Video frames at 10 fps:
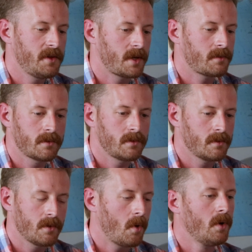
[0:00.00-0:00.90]
think
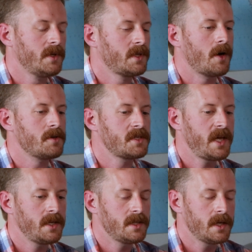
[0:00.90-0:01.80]
the whole entire
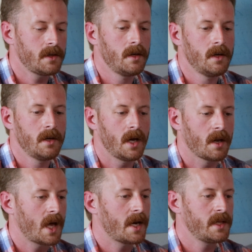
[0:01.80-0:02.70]
state did, and a
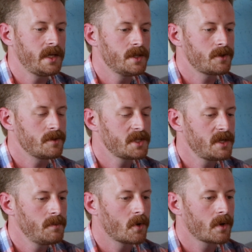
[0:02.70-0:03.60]
lot of the eastern
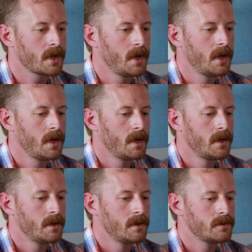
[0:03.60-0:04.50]
seaboard.
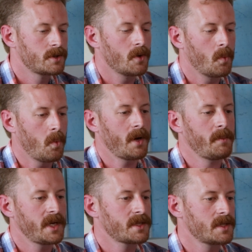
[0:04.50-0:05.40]
So what
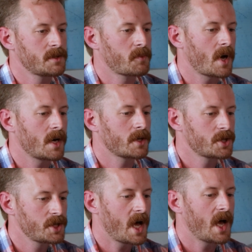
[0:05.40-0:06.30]
makes this product
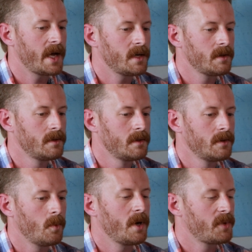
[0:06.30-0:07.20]
shine
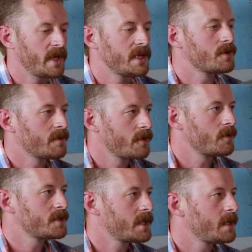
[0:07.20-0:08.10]
when plants are
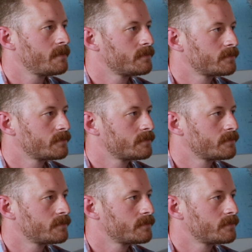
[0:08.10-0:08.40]
thirsty?